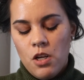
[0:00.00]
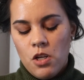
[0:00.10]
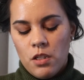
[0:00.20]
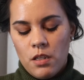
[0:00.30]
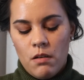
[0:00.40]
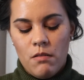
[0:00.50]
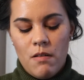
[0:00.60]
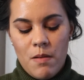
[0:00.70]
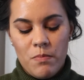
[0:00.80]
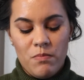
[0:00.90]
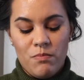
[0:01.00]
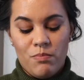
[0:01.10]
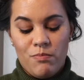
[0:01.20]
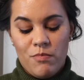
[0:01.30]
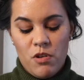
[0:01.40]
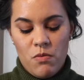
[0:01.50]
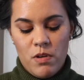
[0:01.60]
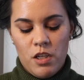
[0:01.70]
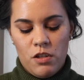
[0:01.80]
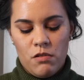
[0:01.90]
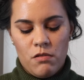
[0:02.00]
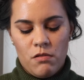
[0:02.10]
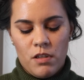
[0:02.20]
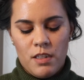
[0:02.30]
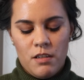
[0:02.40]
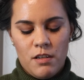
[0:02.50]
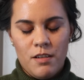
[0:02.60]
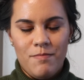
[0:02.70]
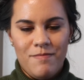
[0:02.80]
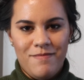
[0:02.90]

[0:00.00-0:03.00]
So I'm going to go cook dinner